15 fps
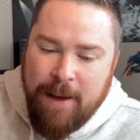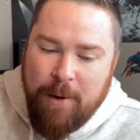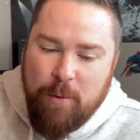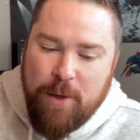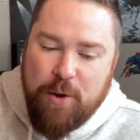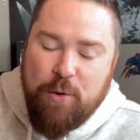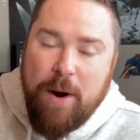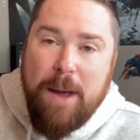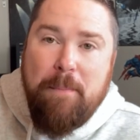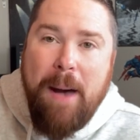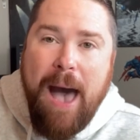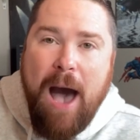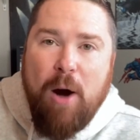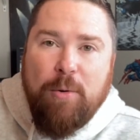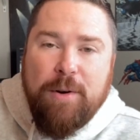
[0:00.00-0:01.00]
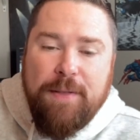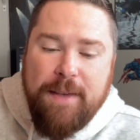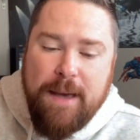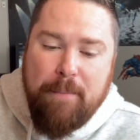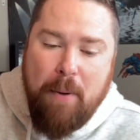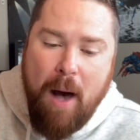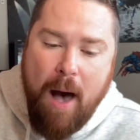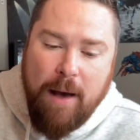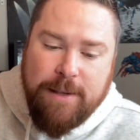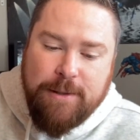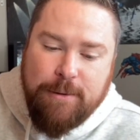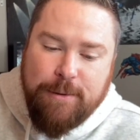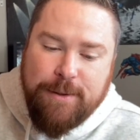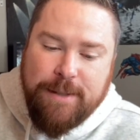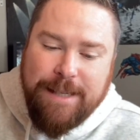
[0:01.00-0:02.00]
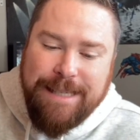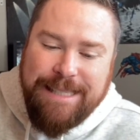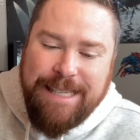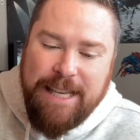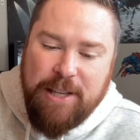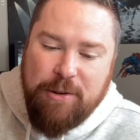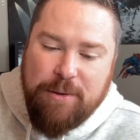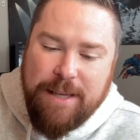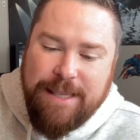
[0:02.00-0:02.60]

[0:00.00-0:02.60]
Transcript: With great power, the apostles continued